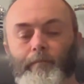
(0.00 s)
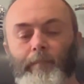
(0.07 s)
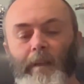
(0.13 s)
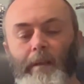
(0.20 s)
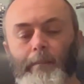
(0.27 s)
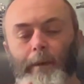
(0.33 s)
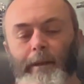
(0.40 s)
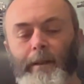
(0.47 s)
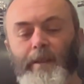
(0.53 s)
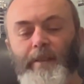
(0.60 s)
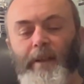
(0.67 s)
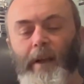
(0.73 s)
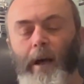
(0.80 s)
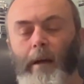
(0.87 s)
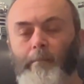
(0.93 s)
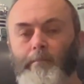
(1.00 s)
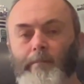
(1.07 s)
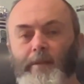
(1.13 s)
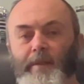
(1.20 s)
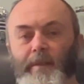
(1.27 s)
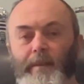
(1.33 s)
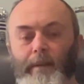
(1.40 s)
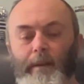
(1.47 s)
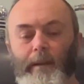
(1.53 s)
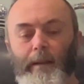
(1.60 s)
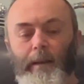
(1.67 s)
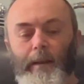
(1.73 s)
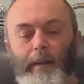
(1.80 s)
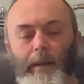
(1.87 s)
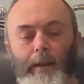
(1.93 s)
And when this comes,
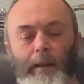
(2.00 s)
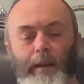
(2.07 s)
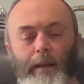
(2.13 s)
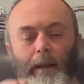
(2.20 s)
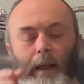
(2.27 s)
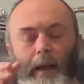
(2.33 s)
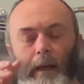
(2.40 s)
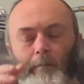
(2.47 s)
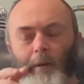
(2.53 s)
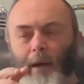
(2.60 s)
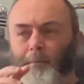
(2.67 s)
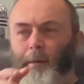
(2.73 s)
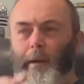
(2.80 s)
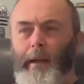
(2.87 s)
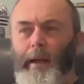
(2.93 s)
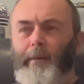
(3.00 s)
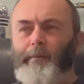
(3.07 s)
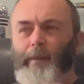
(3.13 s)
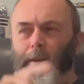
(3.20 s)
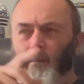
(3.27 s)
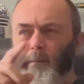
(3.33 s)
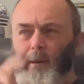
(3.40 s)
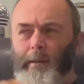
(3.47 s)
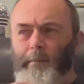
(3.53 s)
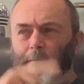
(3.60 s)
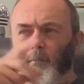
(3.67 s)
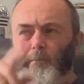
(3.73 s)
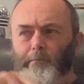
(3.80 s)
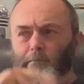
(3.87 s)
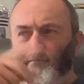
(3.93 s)
I believe that
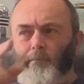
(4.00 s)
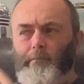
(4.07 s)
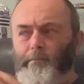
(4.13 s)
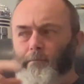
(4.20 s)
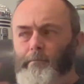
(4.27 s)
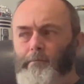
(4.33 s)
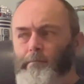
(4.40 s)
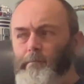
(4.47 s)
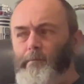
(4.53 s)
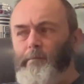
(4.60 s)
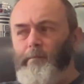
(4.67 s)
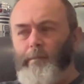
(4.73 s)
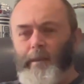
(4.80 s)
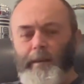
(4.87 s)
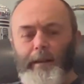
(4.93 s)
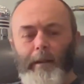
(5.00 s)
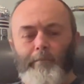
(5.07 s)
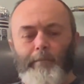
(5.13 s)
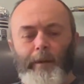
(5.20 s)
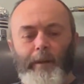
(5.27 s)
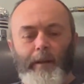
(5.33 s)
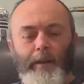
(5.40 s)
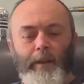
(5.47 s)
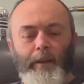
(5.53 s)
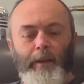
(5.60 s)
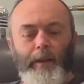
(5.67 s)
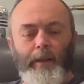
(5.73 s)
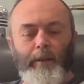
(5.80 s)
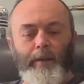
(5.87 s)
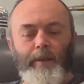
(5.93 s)
the number that you
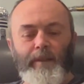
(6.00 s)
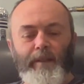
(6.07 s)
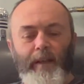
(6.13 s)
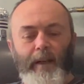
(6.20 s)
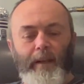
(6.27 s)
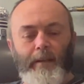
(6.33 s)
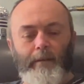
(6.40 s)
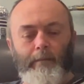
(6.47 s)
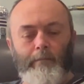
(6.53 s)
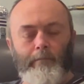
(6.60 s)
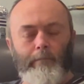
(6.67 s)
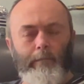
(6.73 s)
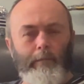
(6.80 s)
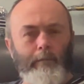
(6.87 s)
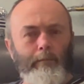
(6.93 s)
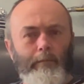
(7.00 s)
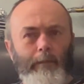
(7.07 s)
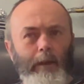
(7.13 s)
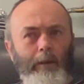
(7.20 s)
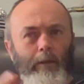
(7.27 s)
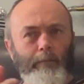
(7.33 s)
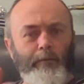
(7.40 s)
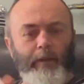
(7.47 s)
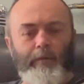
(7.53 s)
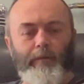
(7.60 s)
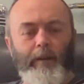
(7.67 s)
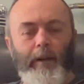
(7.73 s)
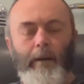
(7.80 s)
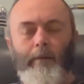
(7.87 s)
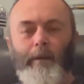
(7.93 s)
use in the config
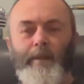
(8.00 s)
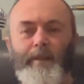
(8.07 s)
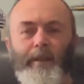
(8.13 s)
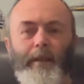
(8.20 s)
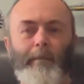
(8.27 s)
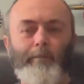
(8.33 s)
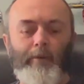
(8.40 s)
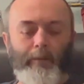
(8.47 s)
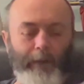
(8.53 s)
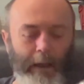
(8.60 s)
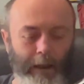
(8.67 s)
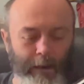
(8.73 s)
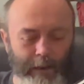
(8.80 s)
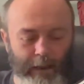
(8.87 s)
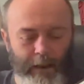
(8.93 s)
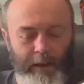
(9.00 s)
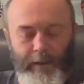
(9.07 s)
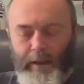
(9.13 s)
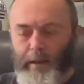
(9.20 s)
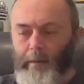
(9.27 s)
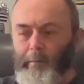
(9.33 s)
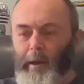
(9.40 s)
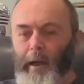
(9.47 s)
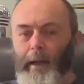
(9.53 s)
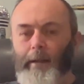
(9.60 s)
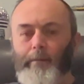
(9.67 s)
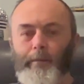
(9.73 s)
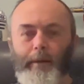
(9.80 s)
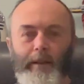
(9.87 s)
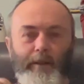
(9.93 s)
file is the number of LEDs in the blade.
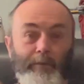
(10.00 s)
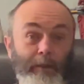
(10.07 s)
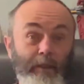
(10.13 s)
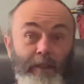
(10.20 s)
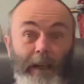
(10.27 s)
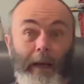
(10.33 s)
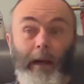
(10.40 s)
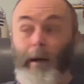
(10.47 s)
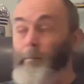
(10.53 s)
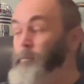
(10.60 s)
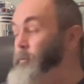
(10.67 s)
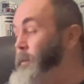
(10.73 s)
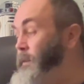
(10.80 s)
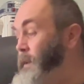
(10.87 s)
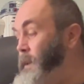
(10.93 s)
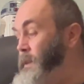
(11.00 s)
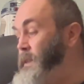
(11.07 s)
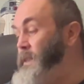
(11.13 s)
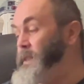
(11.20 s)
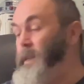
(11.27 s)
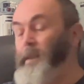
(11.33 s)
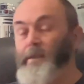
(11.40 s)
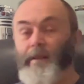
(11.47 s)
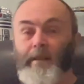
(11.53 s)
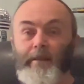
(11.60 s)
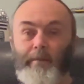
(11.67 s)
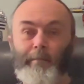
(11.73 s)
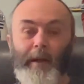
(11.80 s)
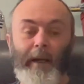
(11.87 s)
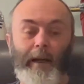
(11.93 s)
Well, this was set up for a
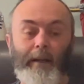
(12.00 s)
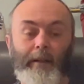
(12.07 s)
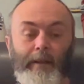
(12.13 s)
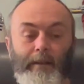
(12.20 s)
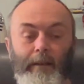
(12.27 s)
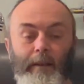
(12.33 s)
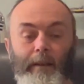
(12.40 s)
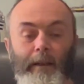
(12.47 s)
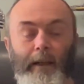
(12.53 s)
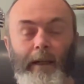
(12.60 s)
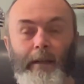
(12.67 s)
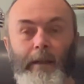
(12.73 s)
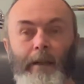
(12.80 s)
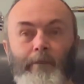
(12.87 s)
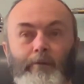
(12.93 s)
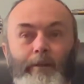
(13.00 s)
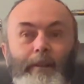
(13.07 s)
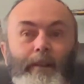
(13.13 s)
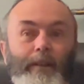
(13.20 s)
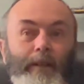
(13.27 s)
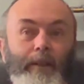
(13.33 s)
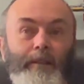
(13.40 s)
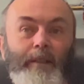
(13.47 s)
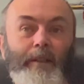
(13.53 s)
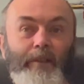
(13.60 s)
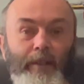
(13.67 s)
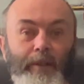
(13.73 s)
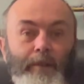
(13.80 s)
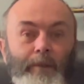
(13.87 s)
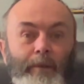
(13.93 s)
36-inch blade, and it had
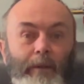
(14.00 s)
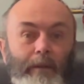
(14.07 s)
132